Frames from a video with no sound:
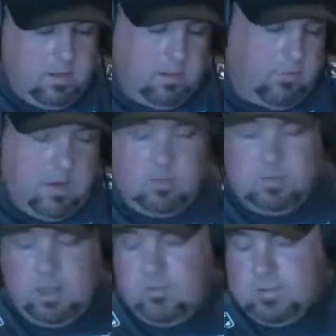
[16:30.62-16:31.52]
the other fight
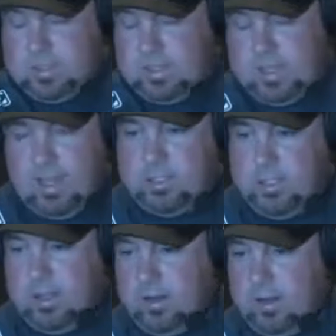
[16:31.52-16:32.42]
would be obviously
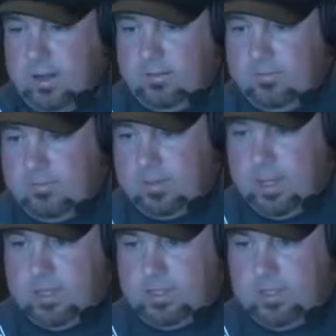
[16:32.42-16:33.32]
Gaethje and uh,
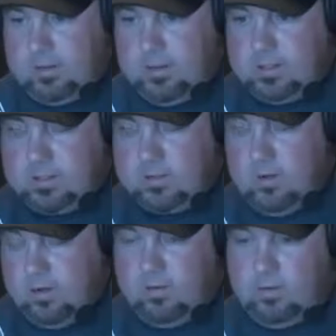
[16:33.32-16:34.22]
Gaethje and, and
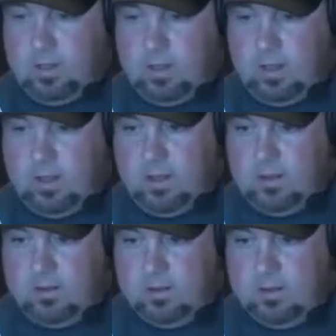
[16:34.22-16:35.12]
Cerrone would be a
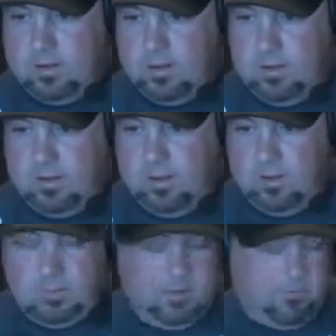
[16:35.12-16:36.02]
uh
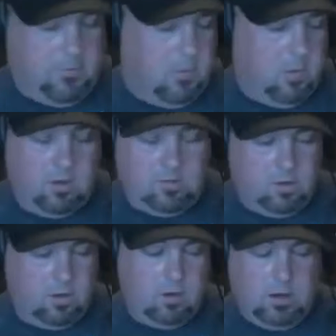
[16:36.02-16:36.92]
would be a fun one
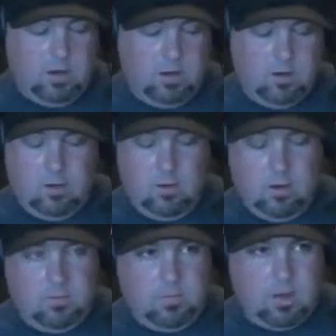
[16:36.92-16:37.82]
too. I, I know
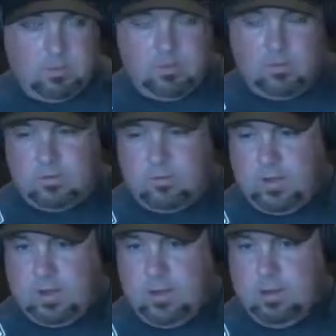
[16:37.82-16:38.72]
um, I believe there's an
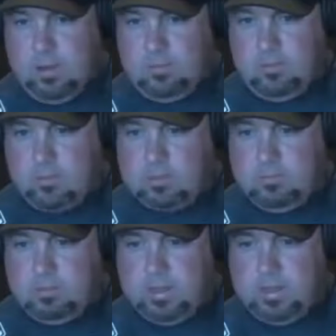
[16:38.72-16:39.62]
event coming up. The
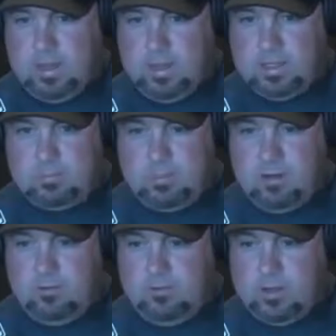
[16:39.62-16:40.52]
first big
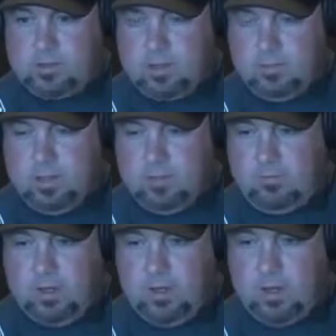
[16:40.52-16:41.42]
ESPN event's going to be in
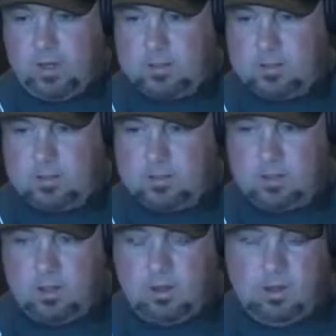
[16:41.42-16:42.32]
Phoenix,
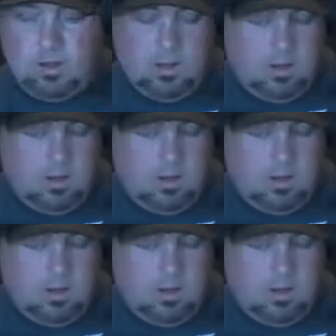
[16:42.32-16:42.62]
so